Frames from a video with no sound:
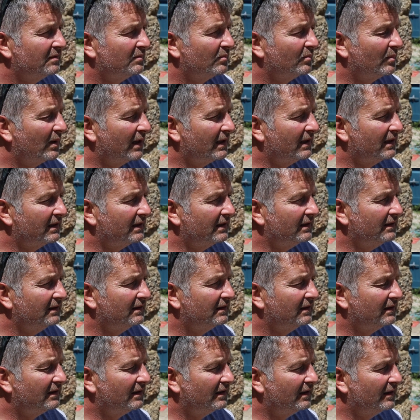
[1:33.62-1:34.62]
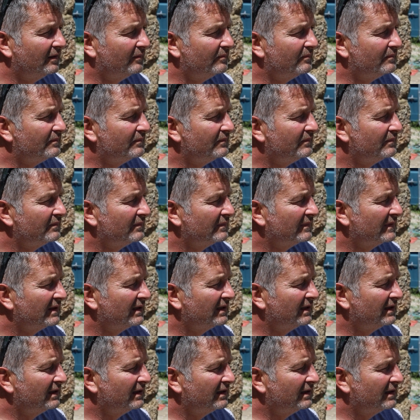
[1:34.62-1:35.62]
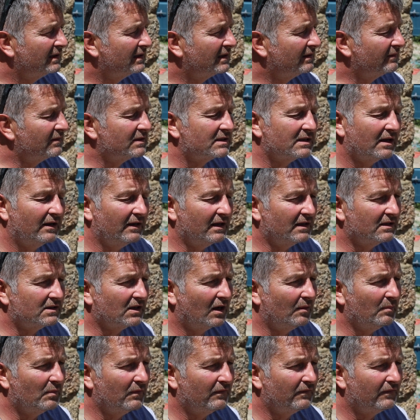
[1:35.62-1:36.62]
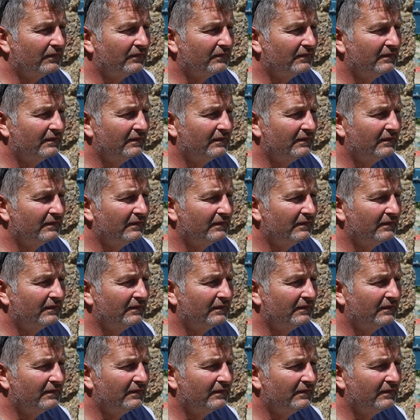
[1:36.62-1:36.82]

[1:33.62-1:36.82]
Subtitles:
mainly. It was the only type of